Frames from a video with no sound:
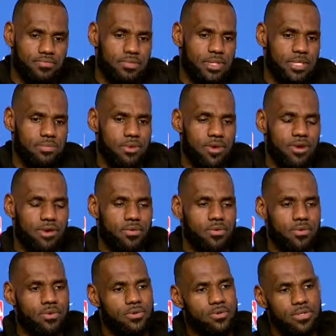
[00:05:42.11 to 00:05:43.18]
It's part of the
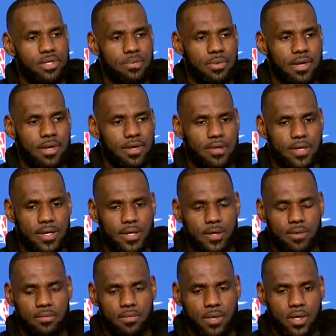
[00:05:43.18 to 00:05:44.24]
rules. I mean,
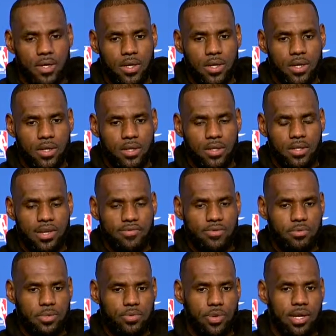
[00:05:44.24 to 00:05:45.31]
the
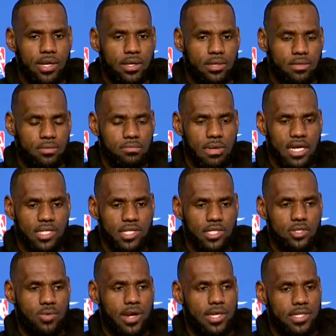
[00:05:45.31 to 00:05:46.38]
difference between my
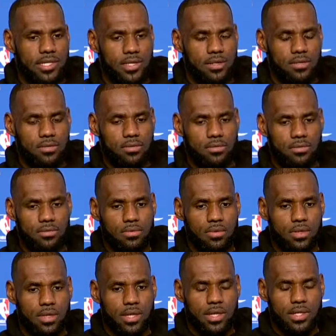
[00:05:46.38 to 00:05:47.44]
situation
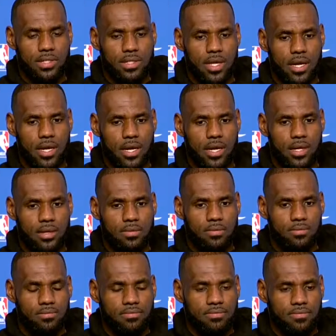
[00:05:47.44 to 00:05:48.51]
is,
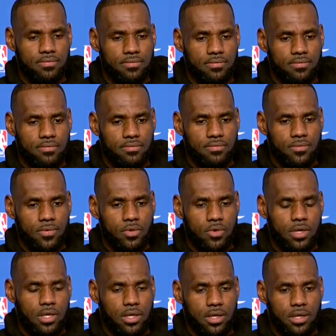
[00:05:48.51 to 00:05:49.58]

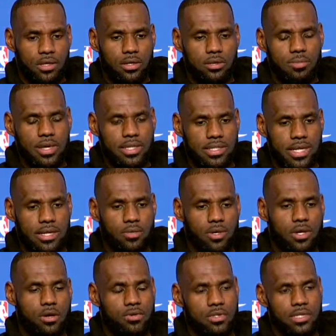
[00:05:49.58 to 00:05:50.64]
the best thing
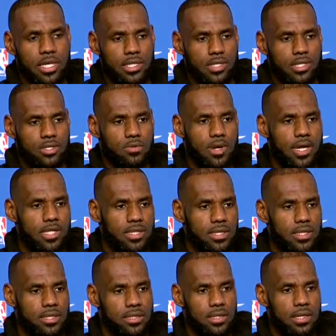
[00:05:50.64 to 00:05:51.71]
with Golden State's situation
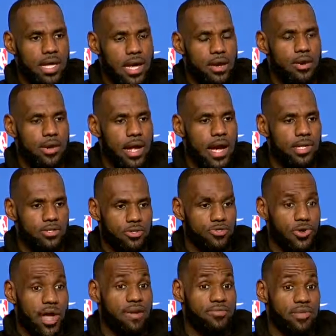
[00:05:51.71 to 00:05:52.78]
is a lot of the guys were
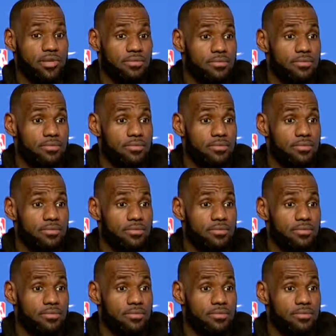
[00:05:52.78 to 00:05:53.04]
drafted.